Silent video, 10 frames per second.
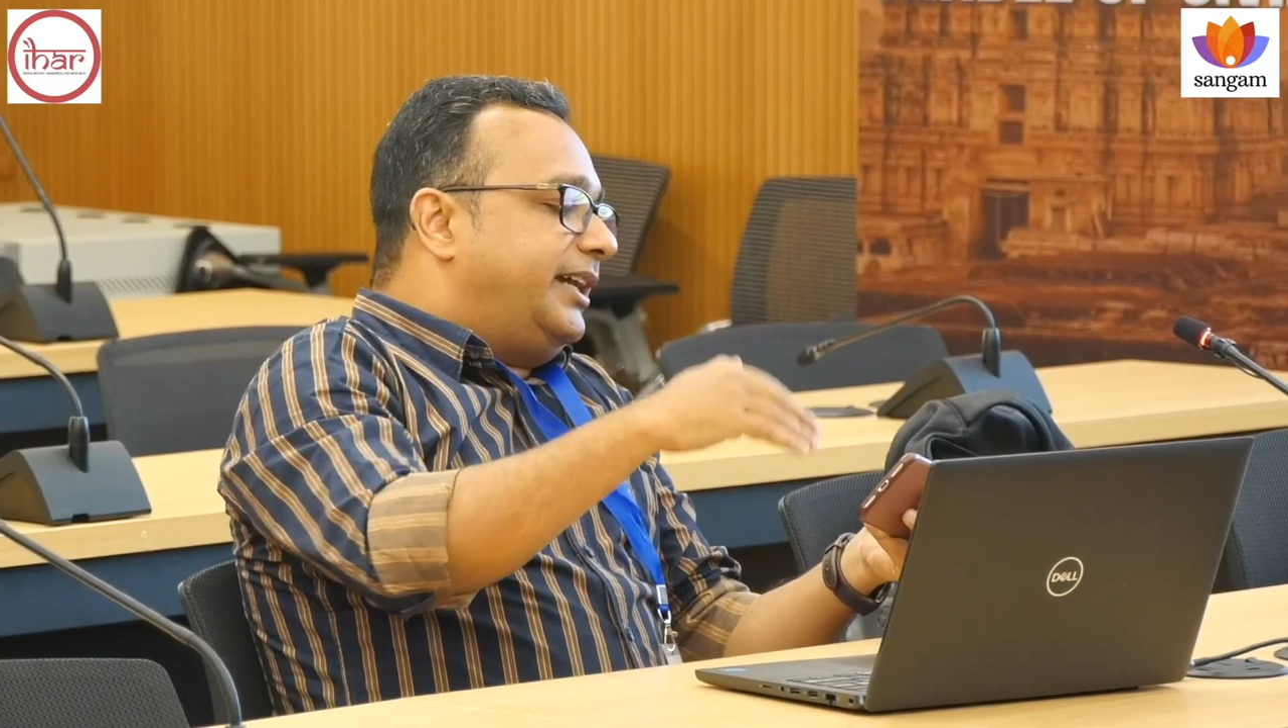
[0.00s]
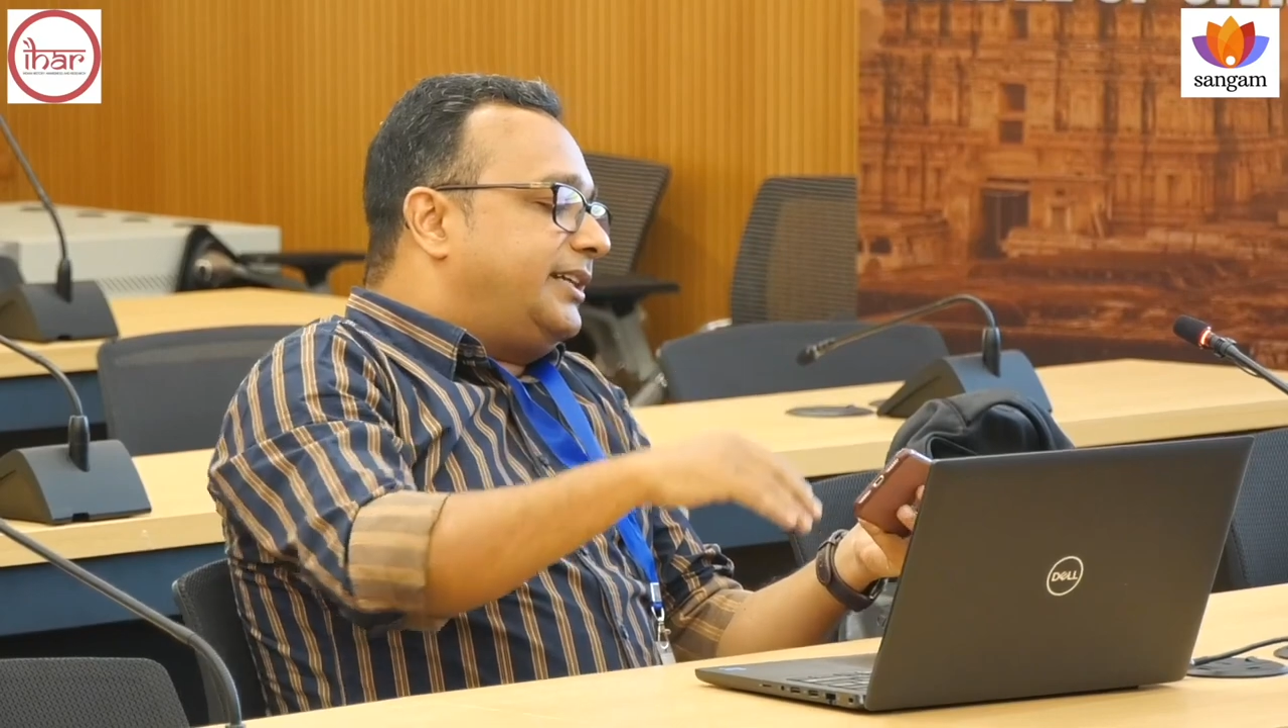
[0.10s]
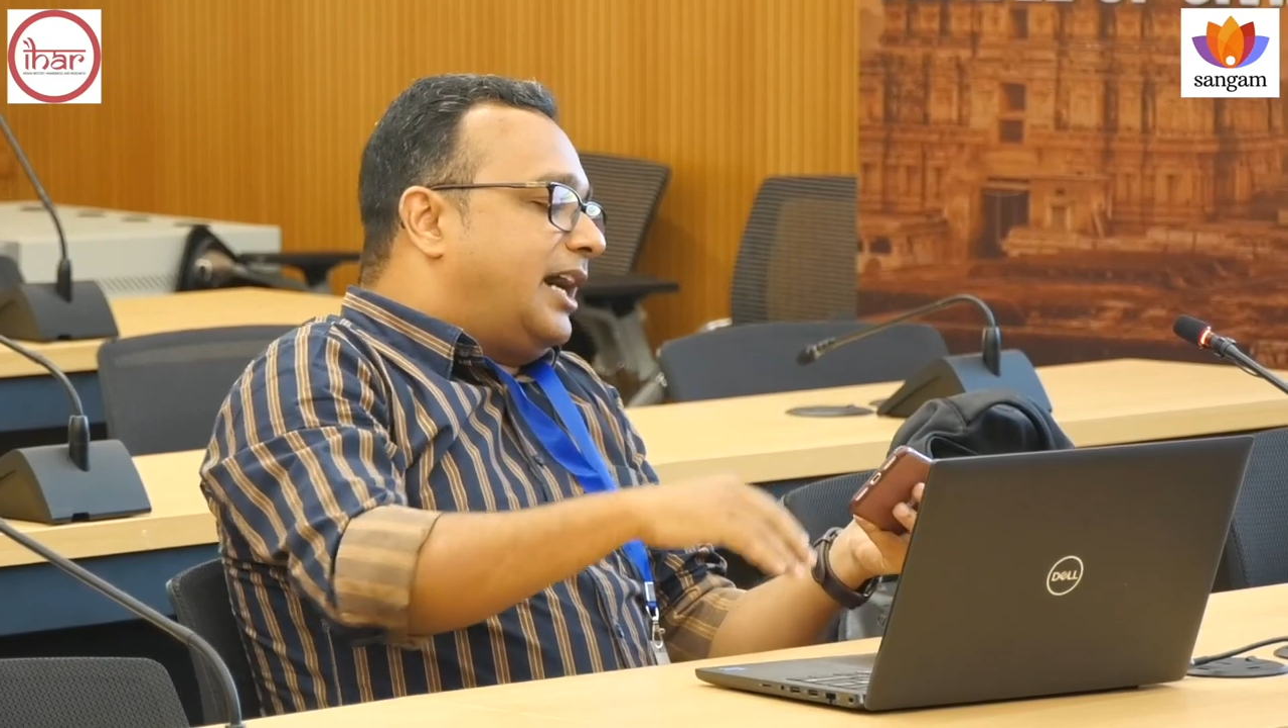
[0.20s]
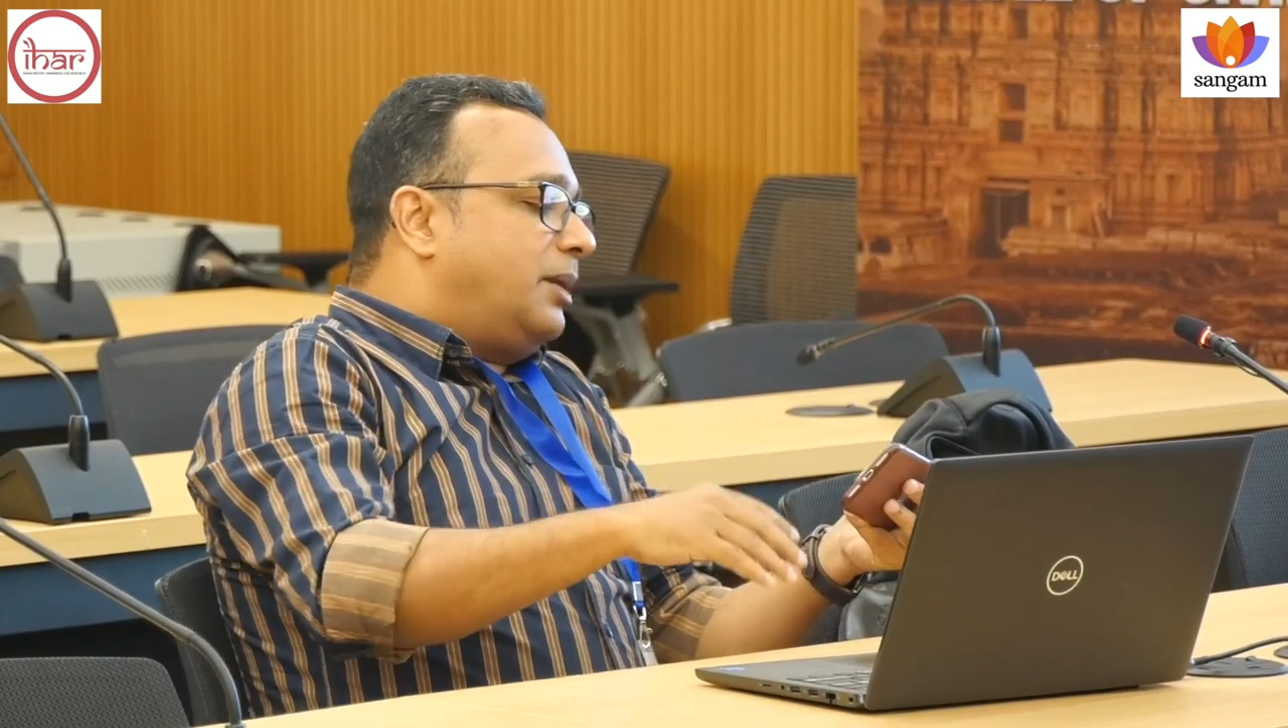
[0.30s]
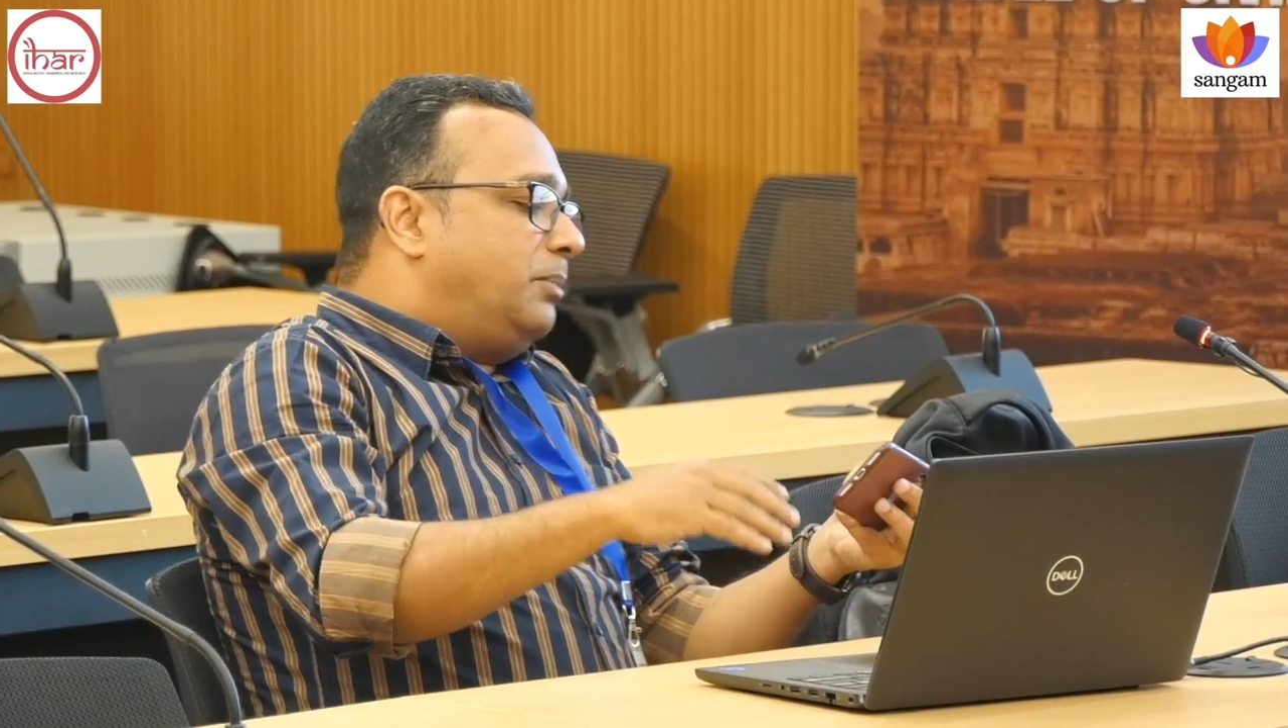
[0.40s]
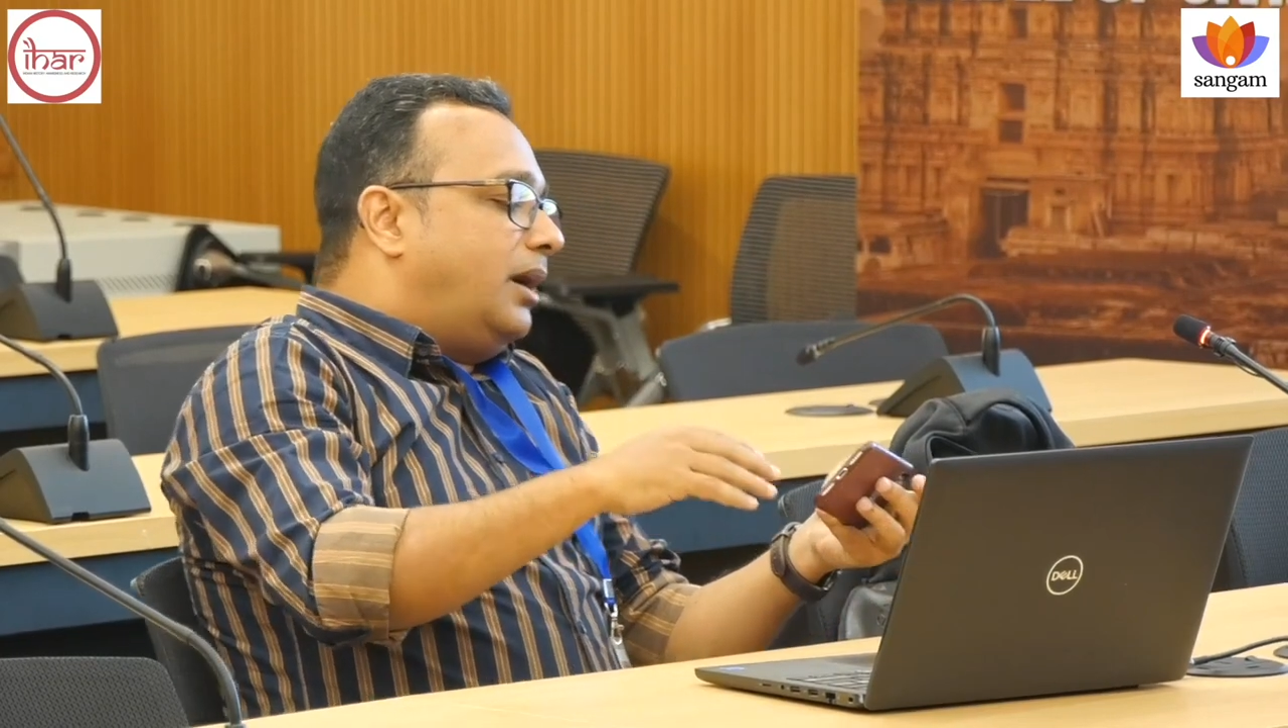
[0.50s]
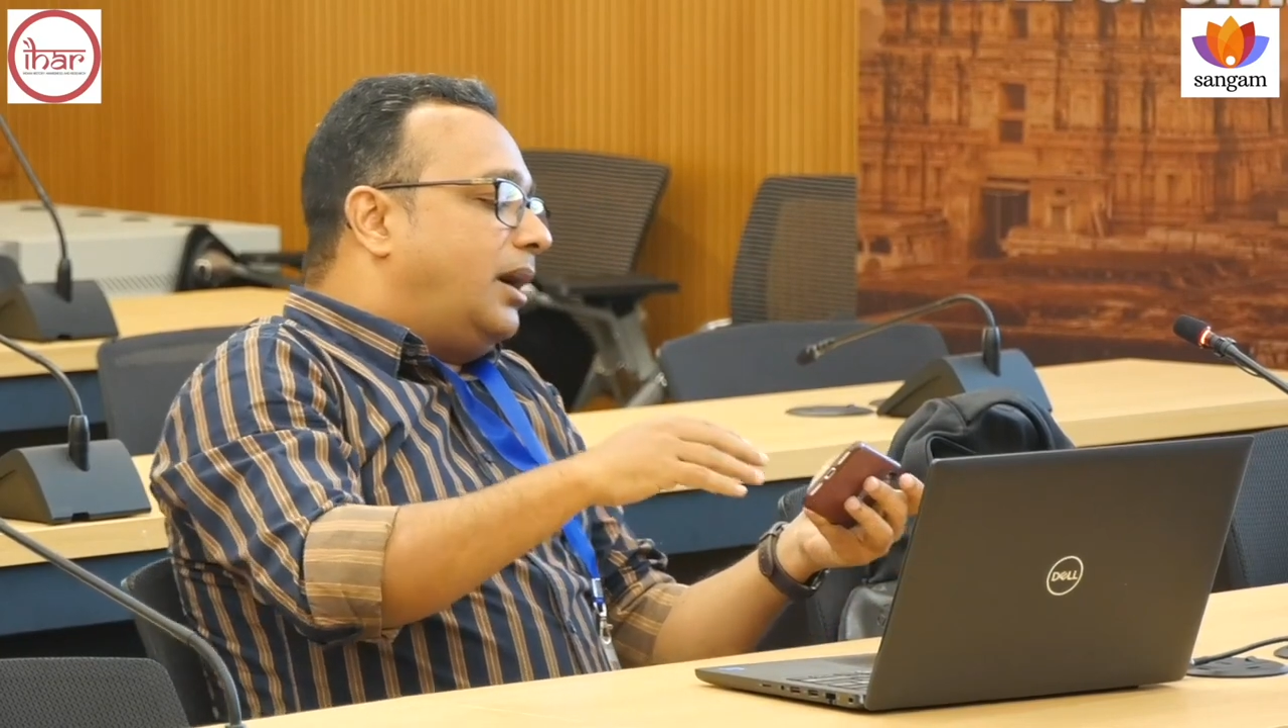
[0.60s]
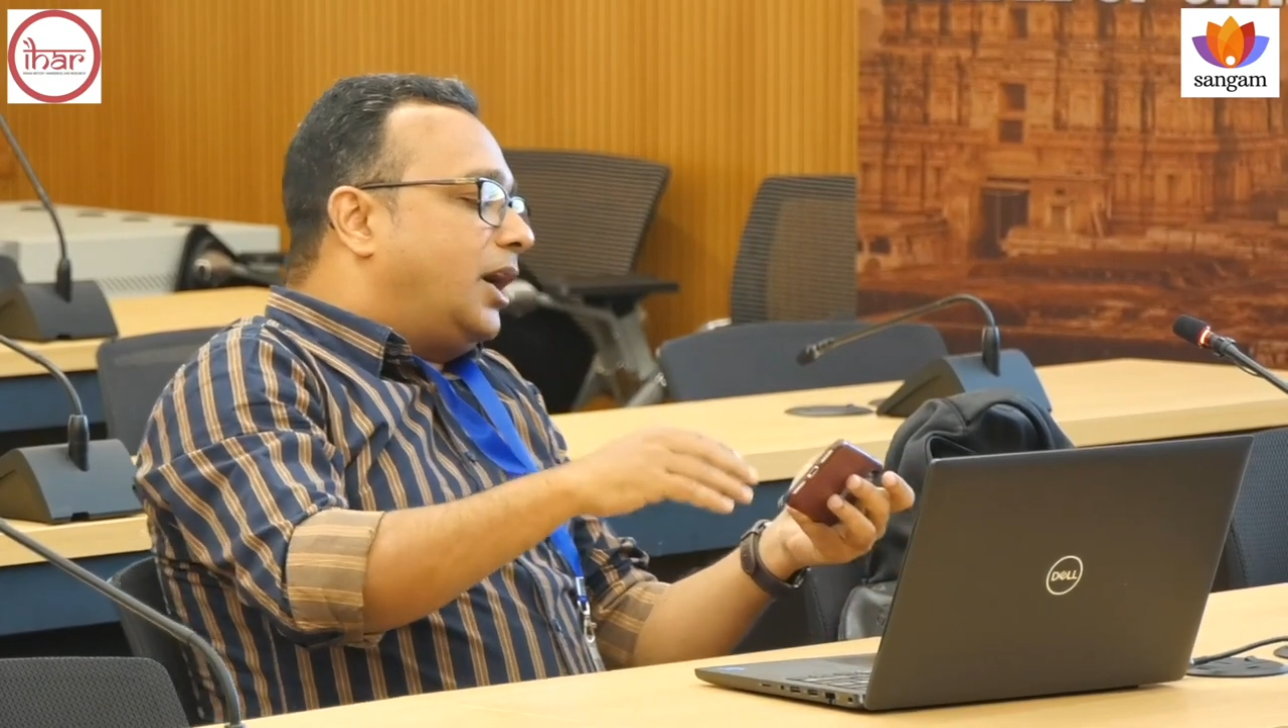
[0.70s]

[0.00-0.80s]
a term